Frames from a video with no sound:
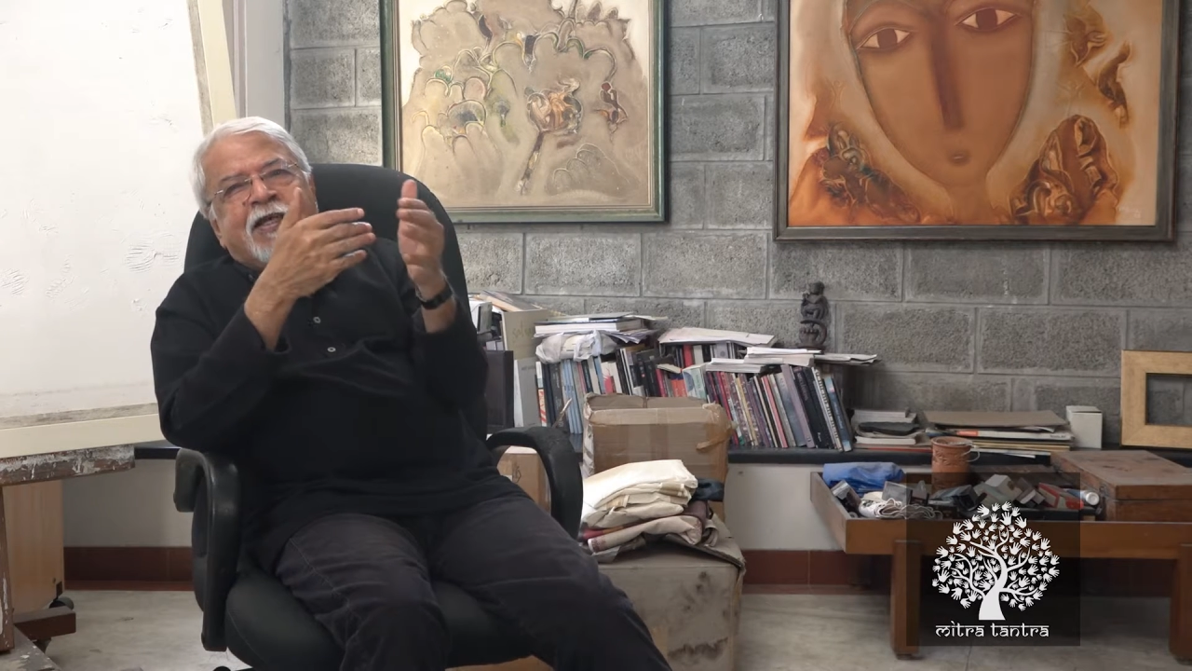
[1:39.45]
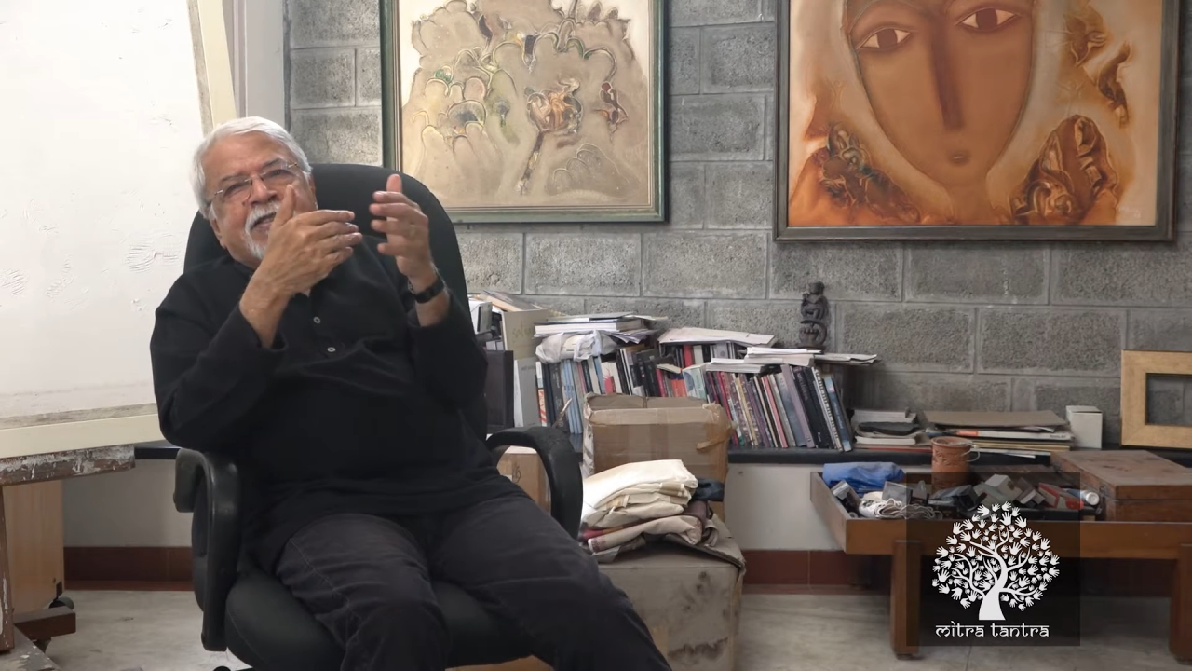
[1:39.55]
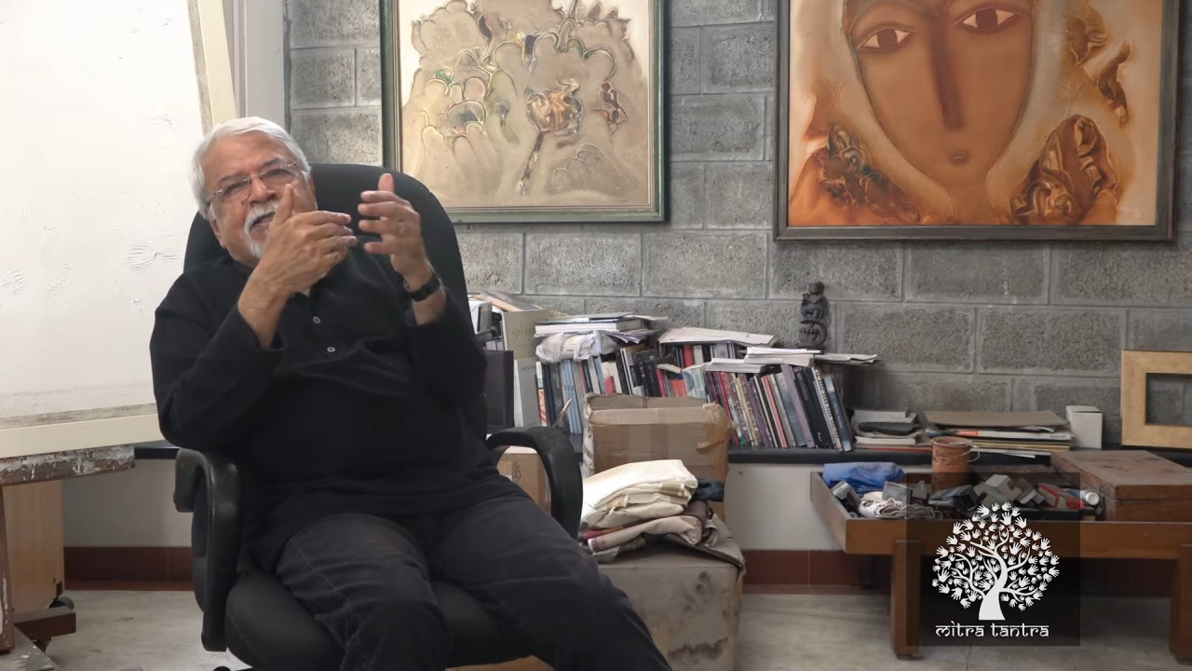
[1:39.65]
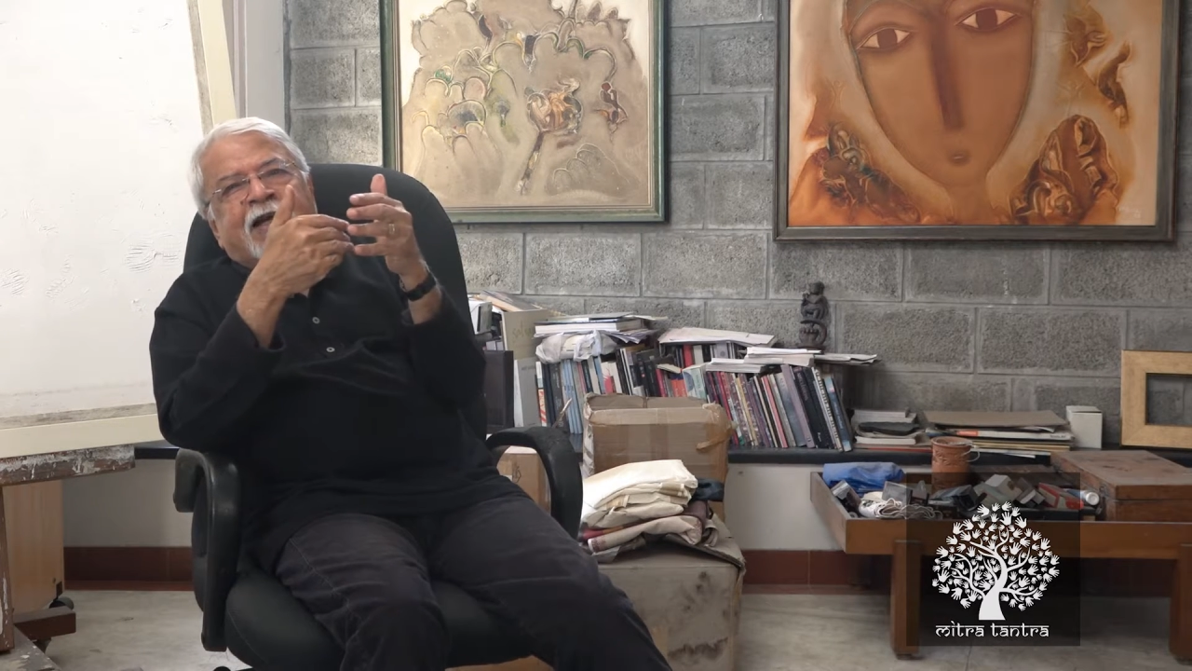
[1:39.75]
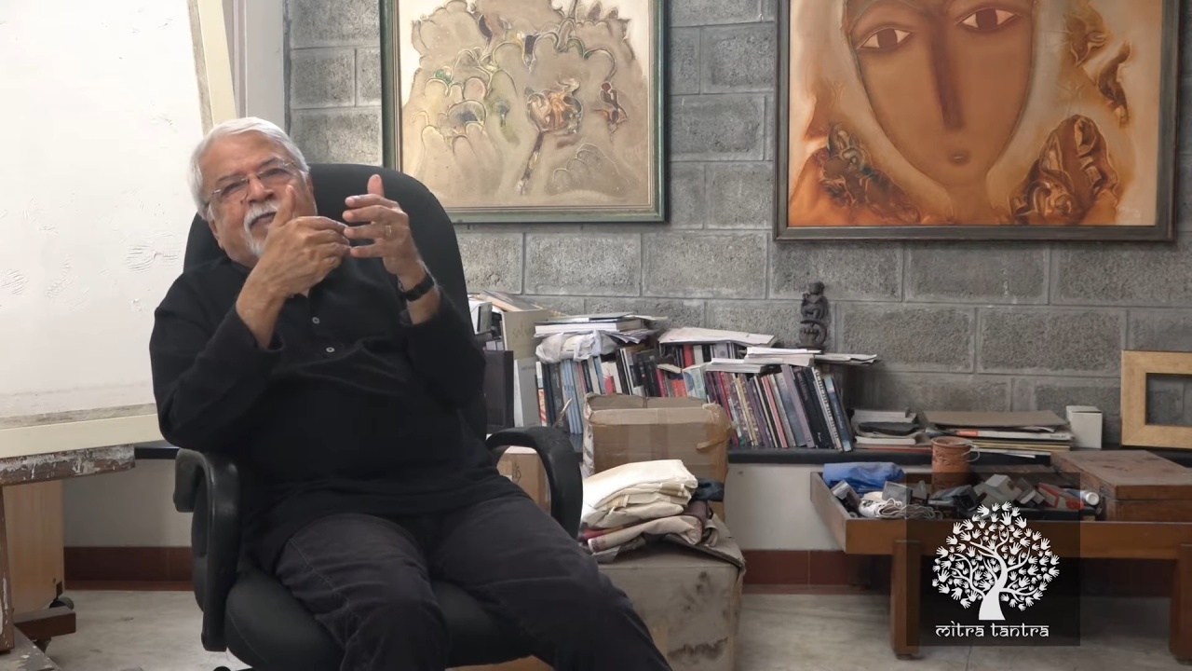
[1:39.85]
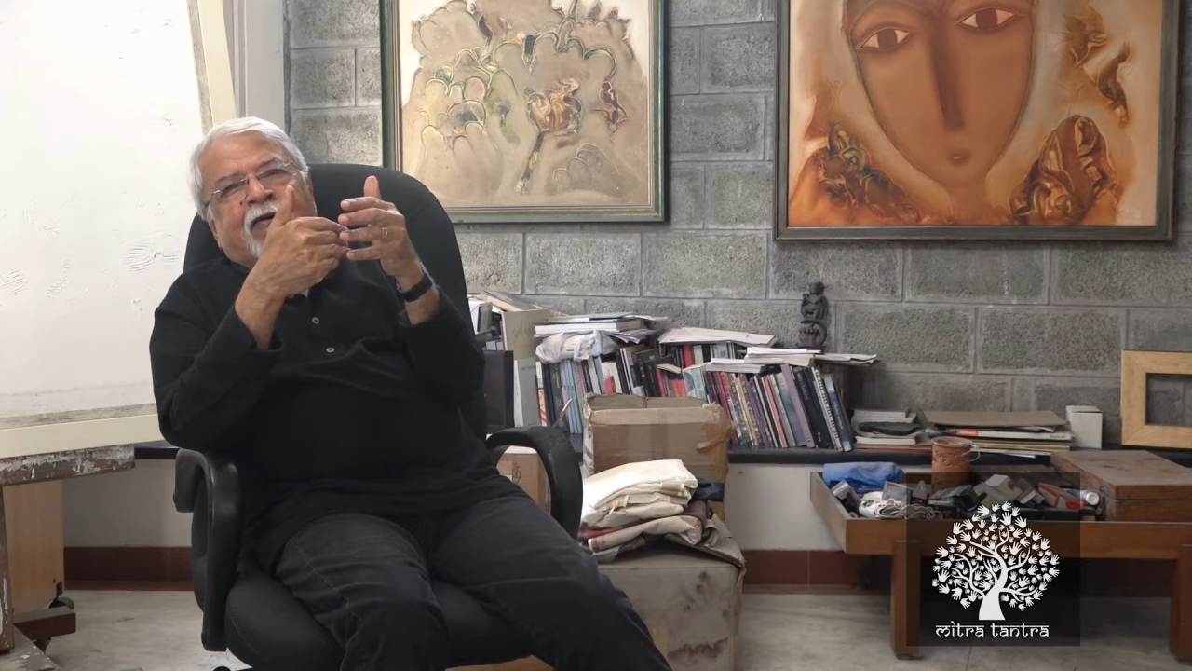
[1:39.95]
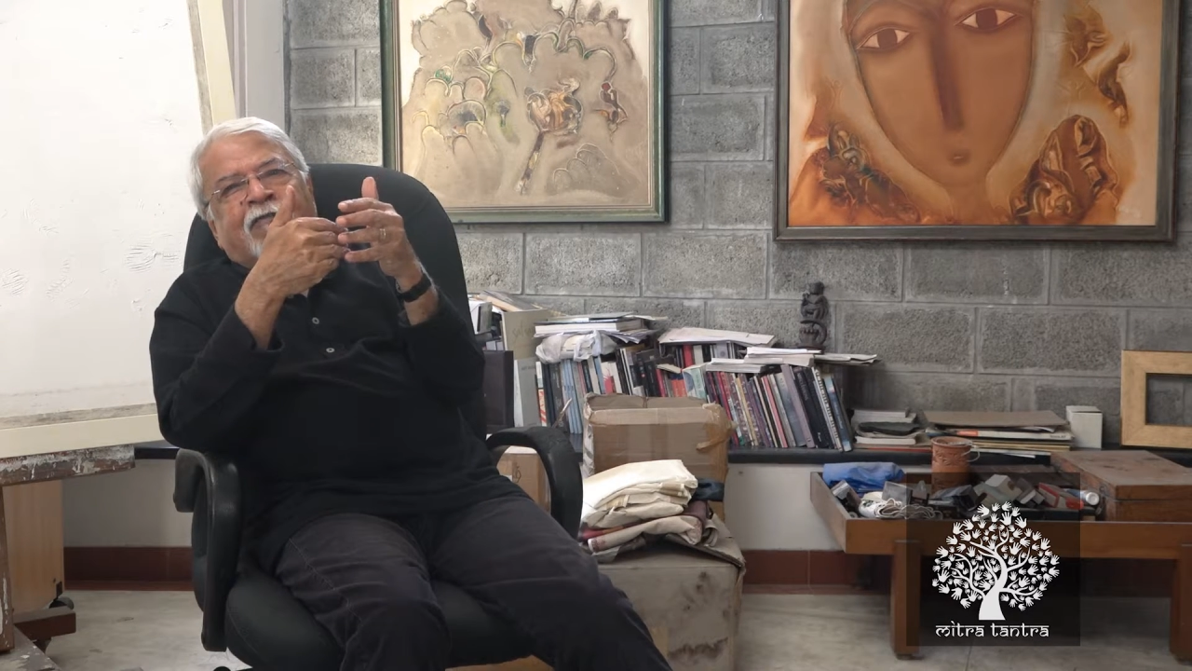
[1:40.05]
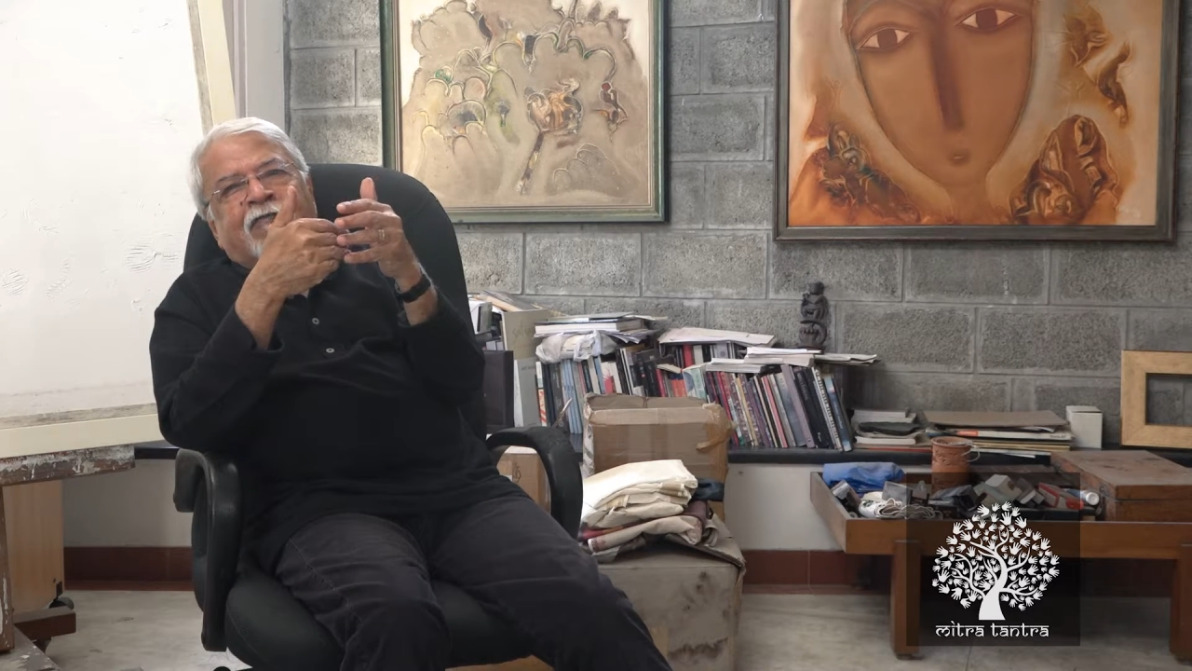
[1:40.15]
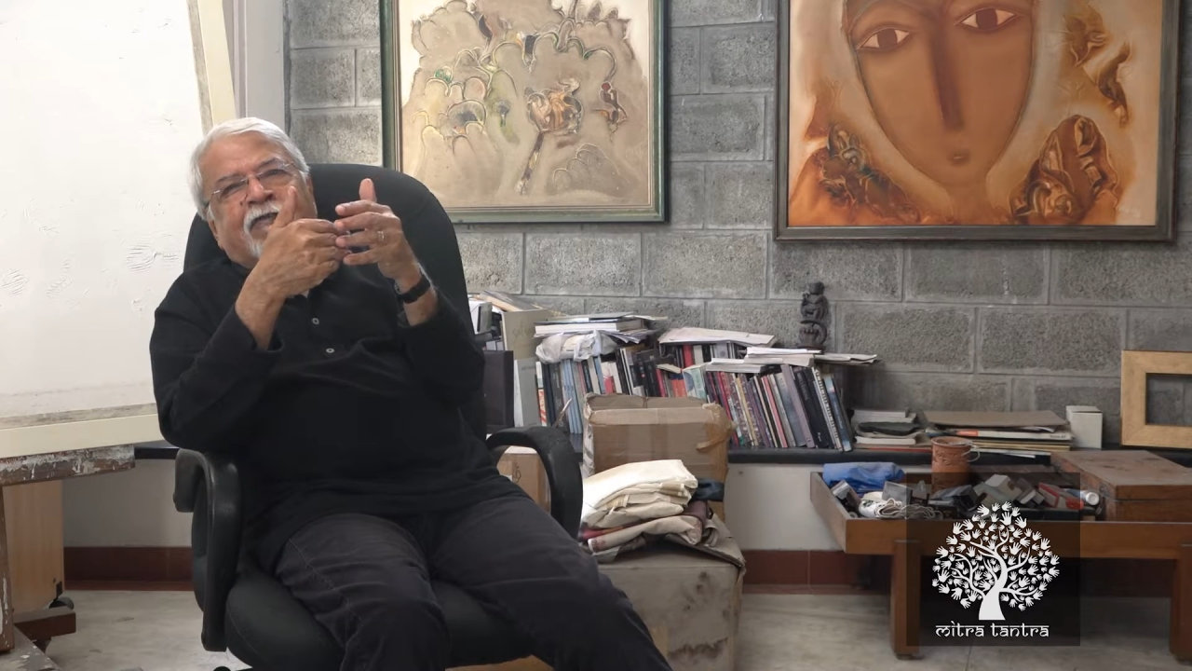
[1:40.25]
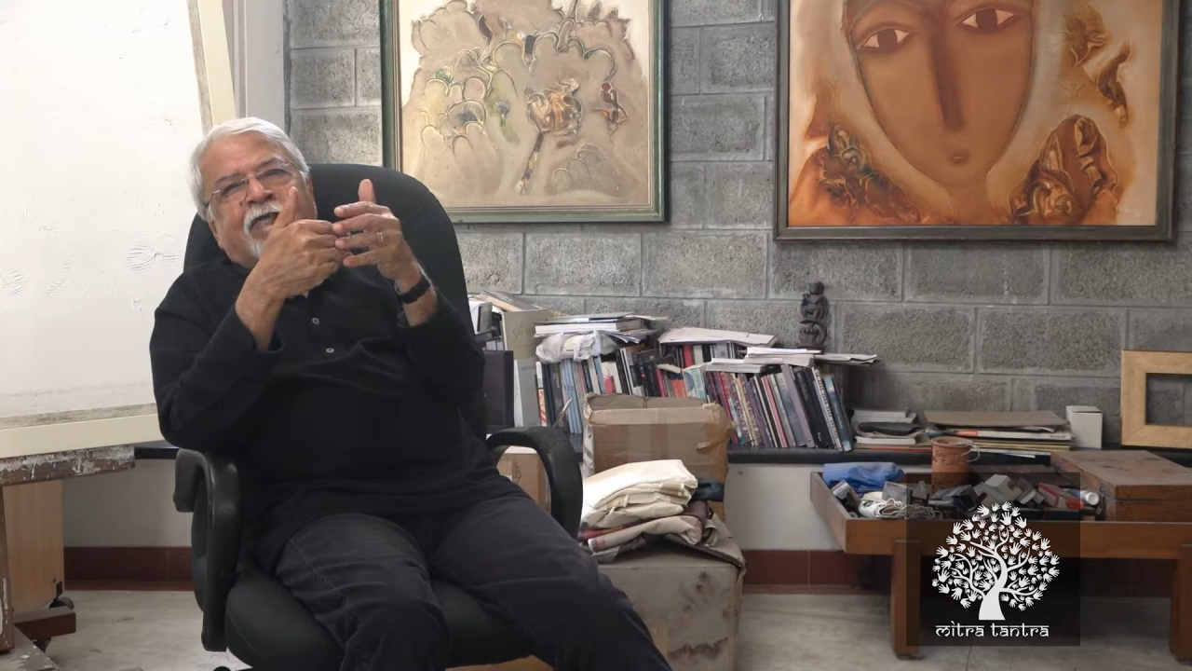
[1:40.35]
just
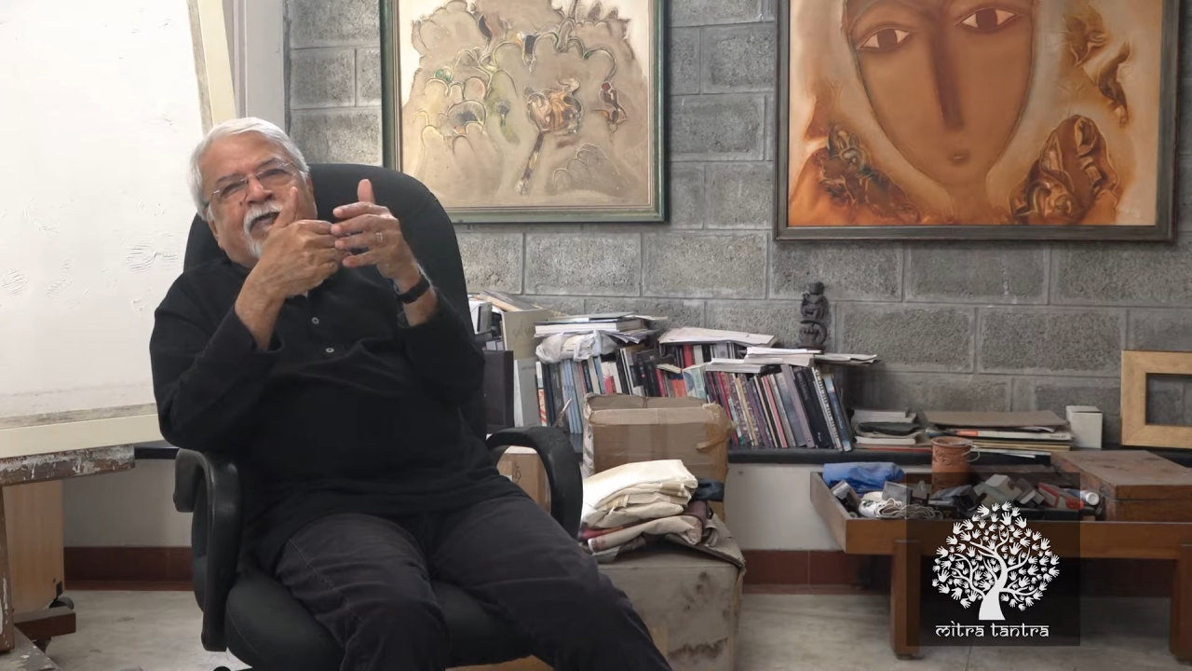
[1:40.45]
above,